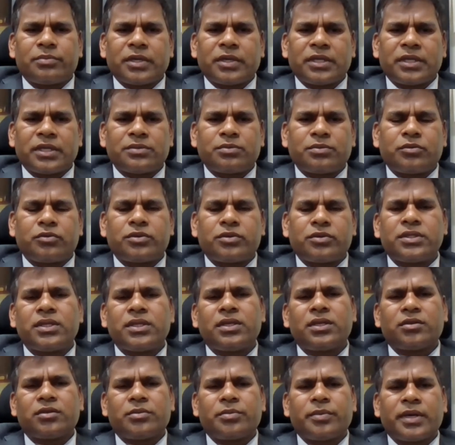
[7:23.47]
passport
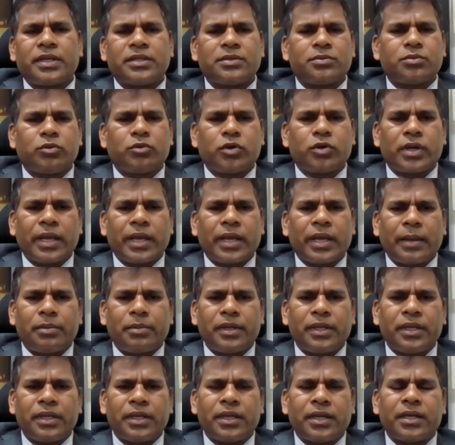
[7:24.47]
seekers or passport
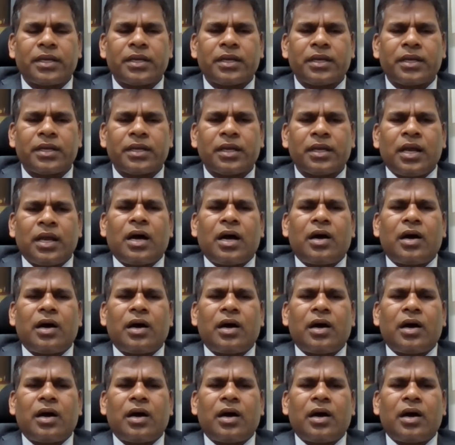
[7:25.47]
applicant?